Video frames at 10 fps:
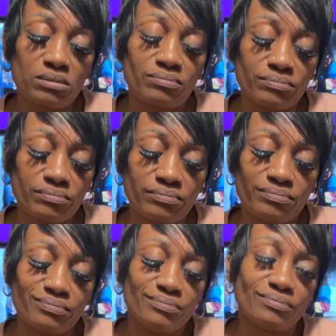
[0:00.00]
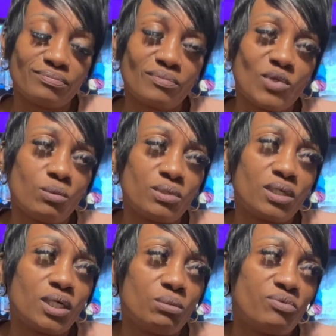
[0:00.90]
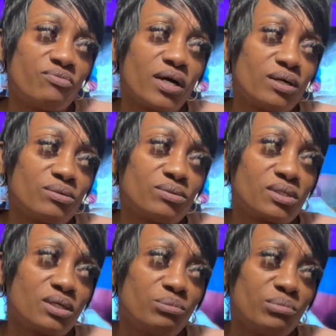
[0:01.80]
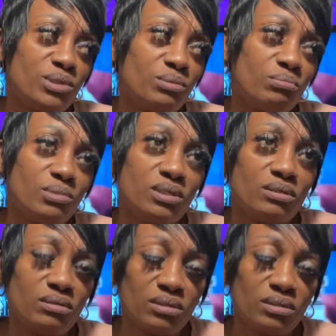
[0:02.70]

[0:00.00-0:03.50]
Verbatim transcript: Mm. when it came to vows, commitment,